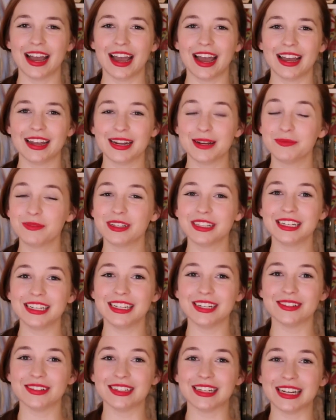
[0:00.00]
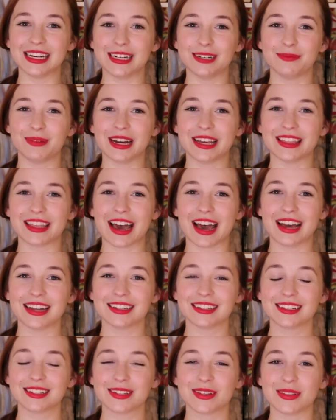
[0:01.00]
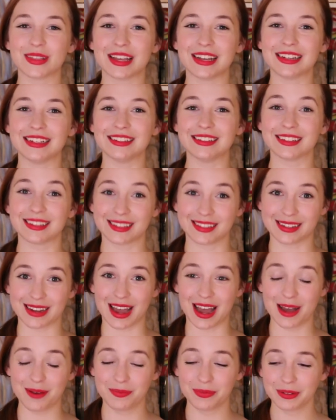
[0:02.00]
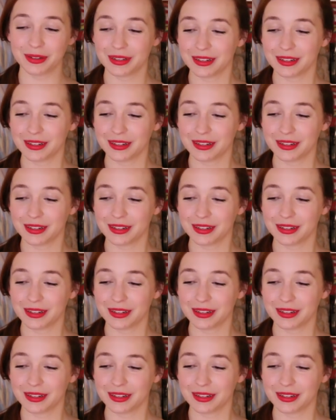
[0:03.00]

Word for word: and I'm really irritated by that, so they need to stop.